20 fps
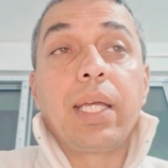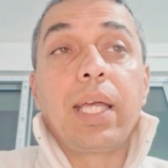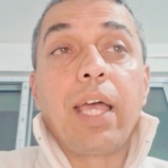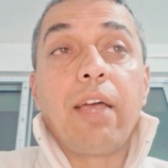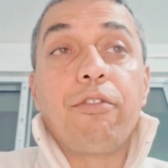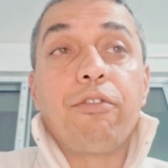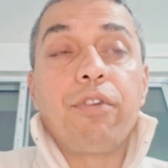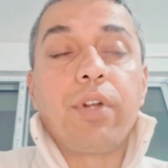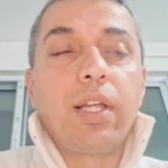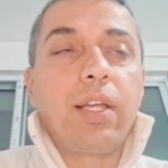
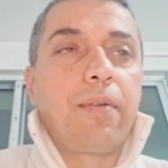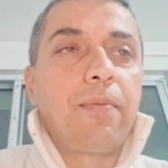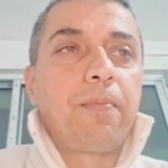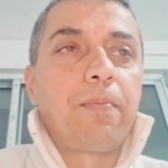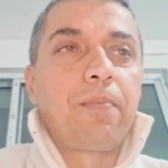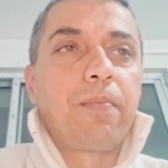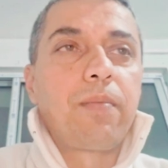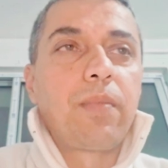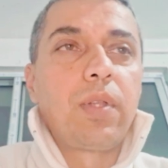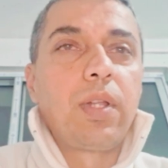carefree
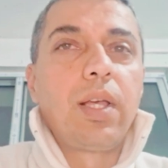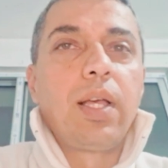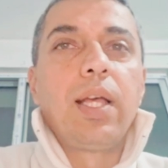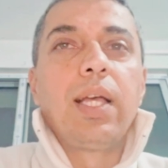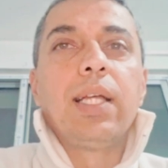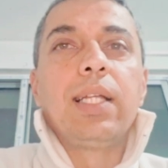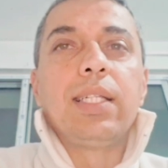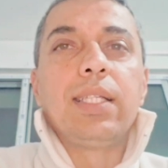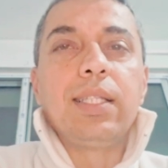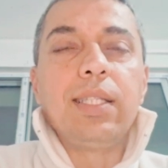
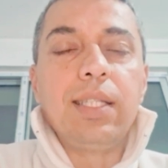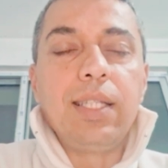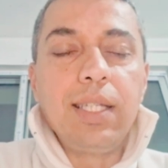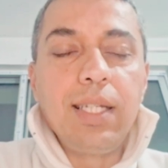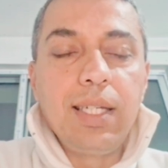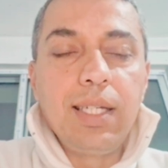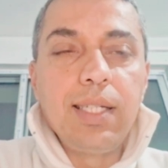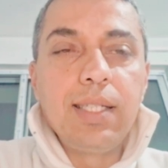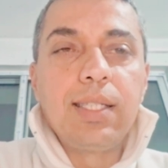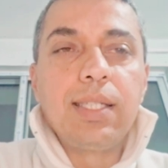
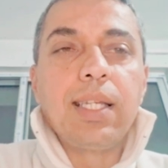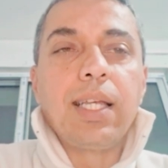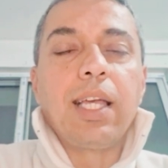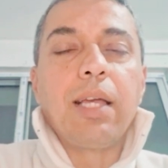these